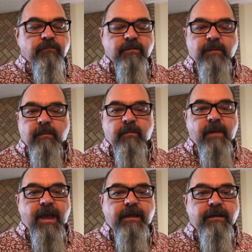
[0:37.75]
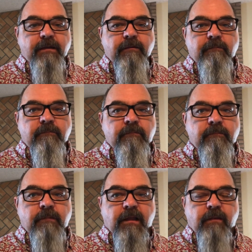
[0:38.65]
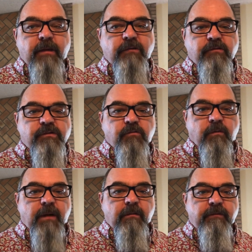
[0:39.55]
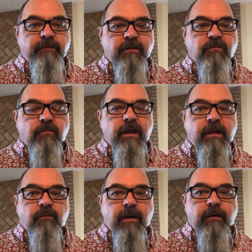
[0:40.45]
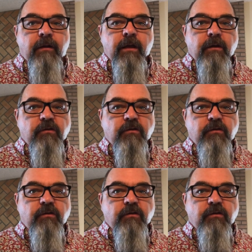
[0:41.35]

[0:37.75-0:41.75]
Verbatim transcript: Remember back in elementary school, probably fifth grade, where